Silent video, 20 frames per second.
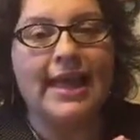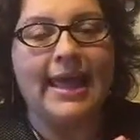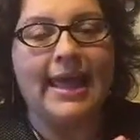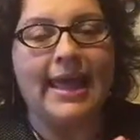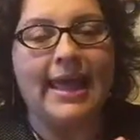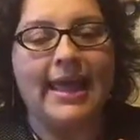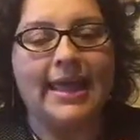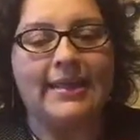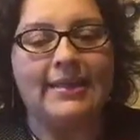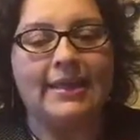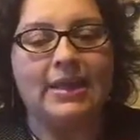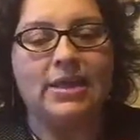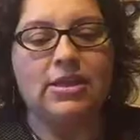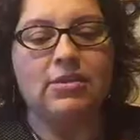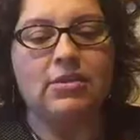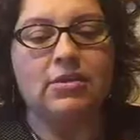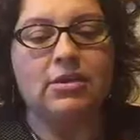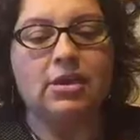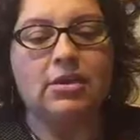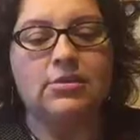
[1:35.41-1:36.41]
and then you
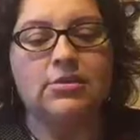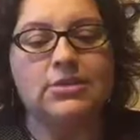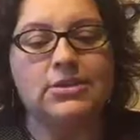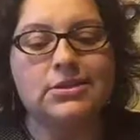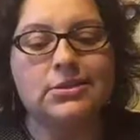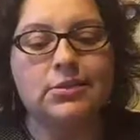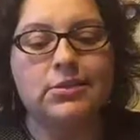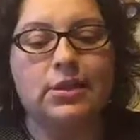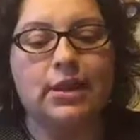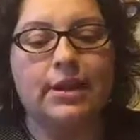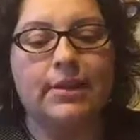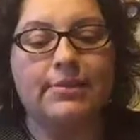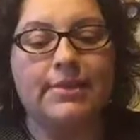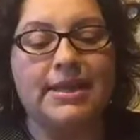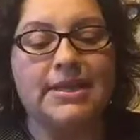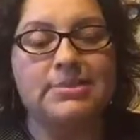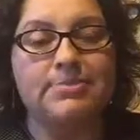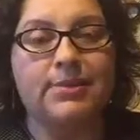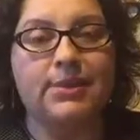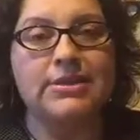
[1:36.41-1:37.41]
can also
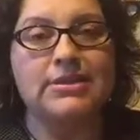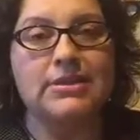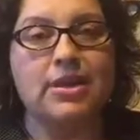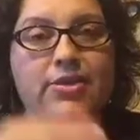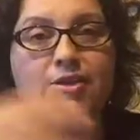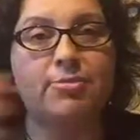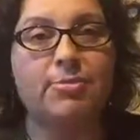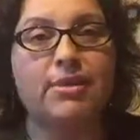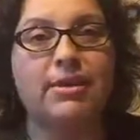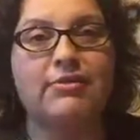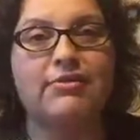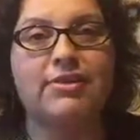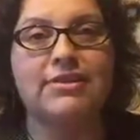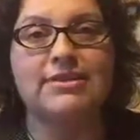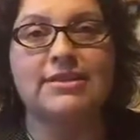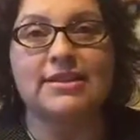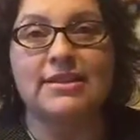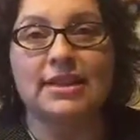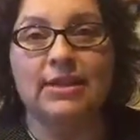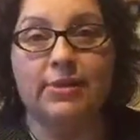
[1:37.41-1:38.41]
experience all the benefits
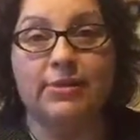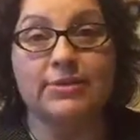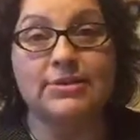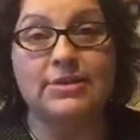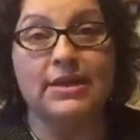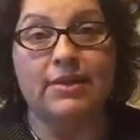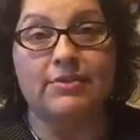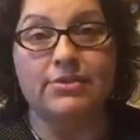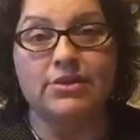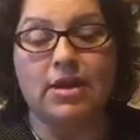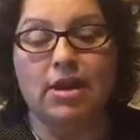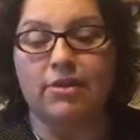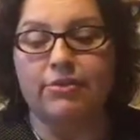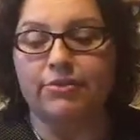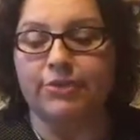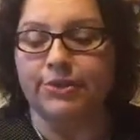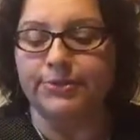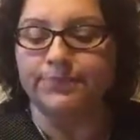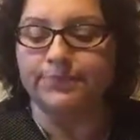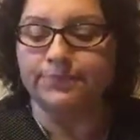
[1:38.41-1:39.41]
that the oils have to offer.